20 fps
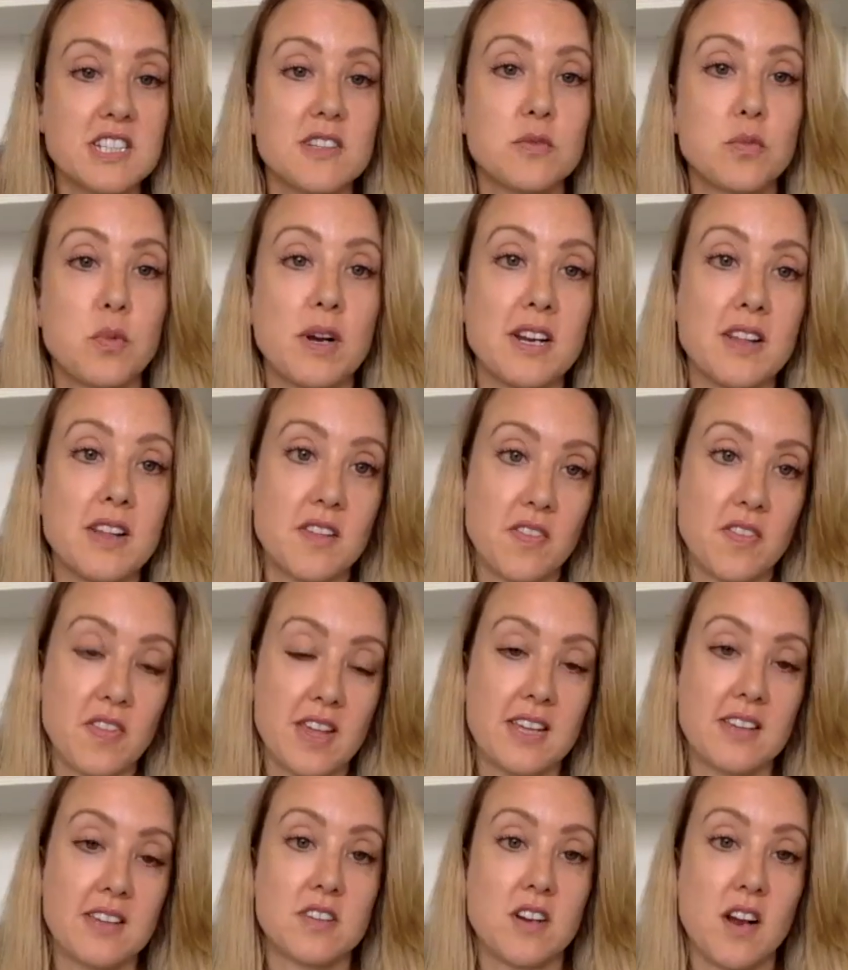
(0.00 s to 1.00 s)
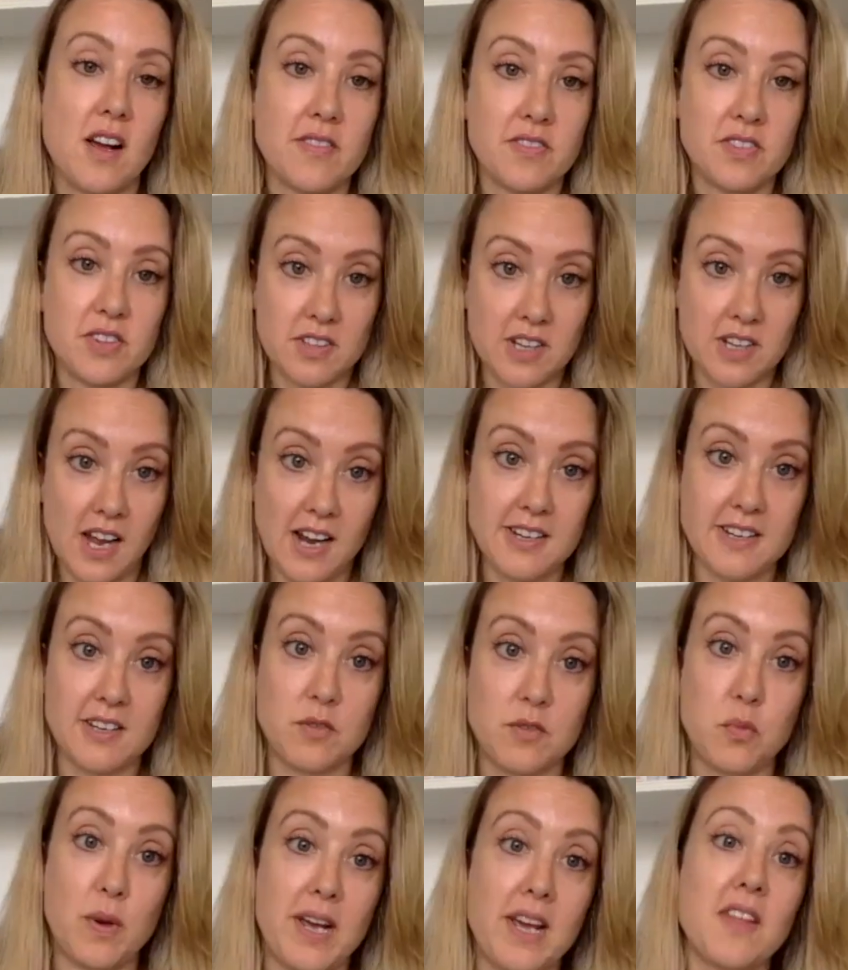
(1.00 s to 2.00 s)
is one of the things that I've
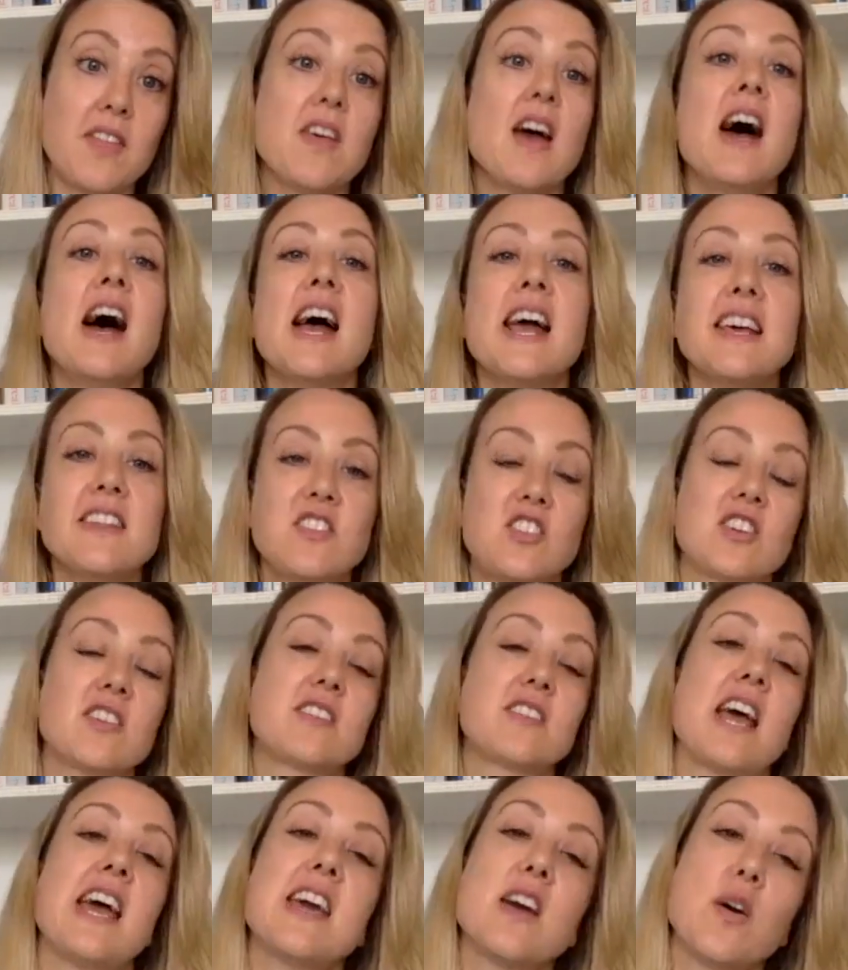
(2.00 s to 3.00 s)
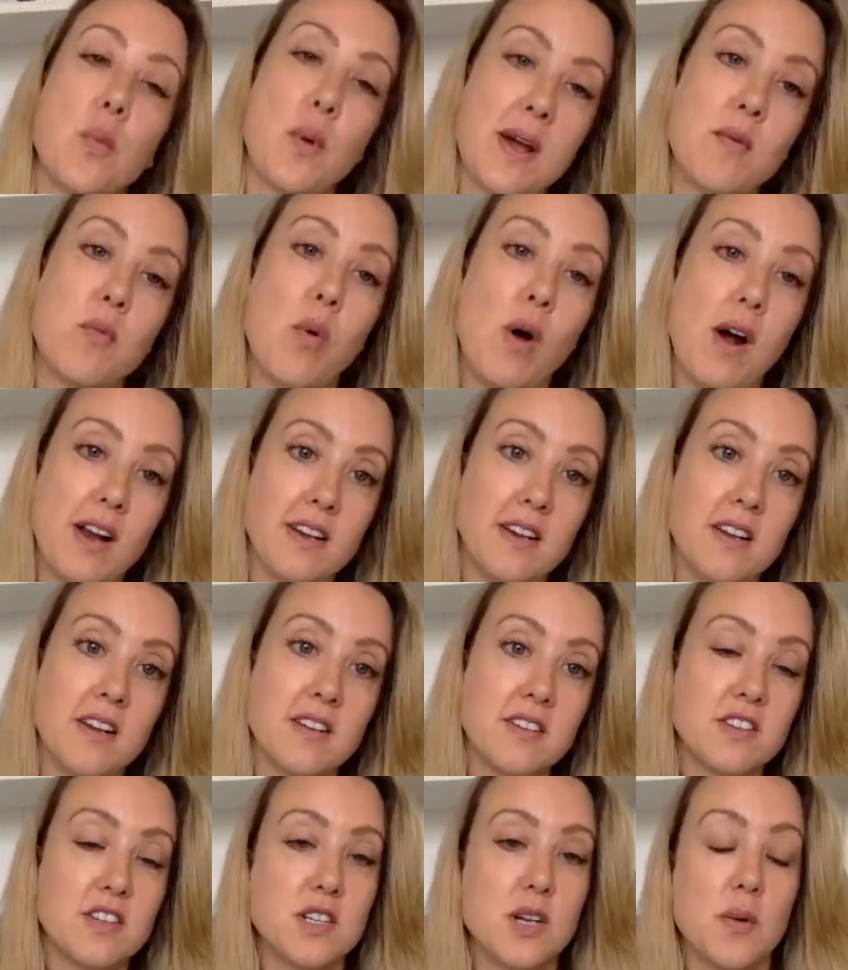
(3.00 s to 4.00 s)
started with, is just take away one.
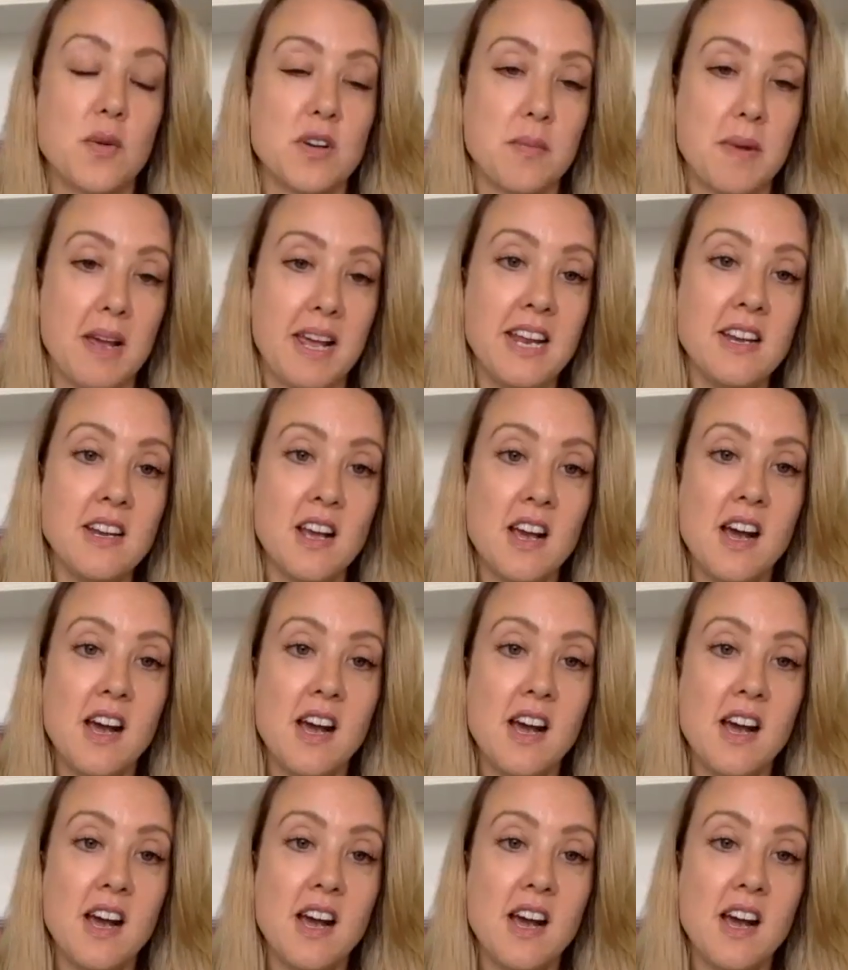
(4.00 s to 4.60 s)
Do you know what I mean?